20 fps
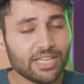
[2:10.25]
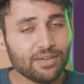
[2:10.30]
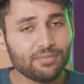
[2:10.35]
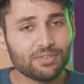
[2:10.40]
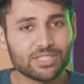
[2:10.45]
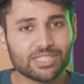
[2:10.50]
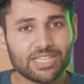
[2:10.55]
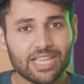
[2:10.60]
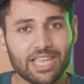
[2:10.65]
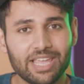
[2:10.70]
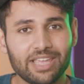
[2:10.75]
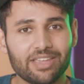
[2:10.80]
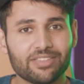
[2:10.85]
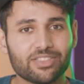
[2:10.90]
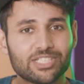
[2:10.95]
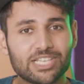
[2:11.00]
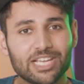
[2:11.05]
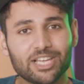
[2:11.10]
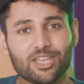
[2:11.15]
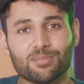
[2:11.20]
safe to say
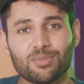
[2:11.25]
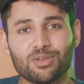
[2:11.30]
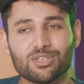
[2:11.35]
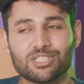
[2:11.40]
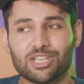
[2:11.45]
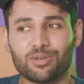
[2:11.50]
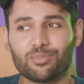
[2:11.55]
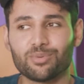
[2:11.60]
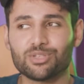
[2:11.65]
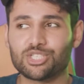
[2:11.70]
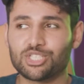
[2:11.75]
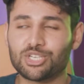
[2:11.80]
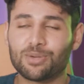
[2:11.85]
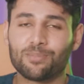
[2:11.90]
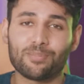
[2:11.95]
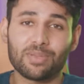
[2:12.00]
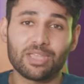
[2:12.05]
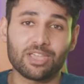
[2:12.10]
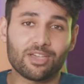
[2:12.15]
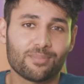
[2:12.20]
the tech community was
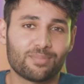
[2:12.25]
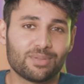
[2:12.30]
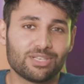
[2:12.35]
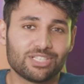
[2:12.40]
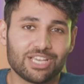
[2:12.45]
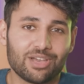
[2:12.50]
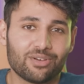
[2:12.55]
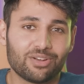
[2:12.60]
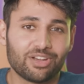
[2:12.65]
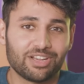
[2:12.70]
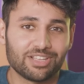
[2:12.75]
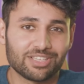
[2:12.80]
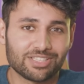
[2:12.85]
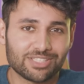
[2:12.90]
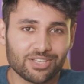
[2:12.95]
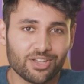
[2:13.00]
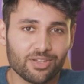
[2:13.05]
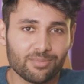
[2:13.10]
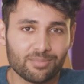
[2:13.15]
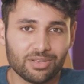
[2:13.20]
jumping up and down in
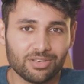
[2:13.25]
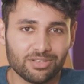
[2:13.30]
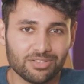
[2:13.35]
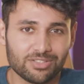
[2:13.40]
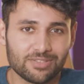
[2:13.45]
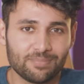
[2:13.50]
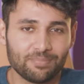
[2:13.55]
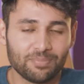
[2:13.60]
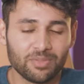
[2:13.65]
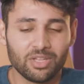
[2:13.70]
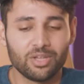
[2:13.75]
excitement.